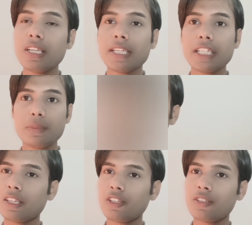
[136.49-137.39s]

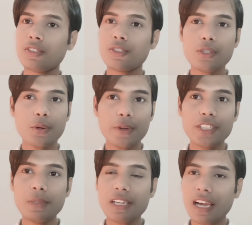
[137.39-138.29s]
it
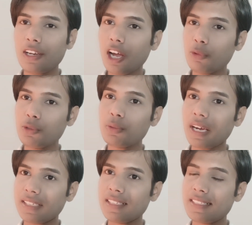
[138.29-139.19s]
will allow you to
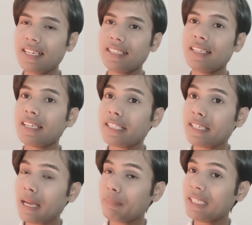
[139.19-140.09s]
understand
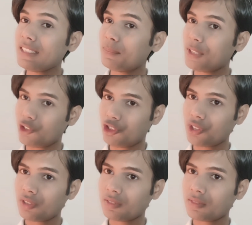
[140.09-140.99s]
rapid speech.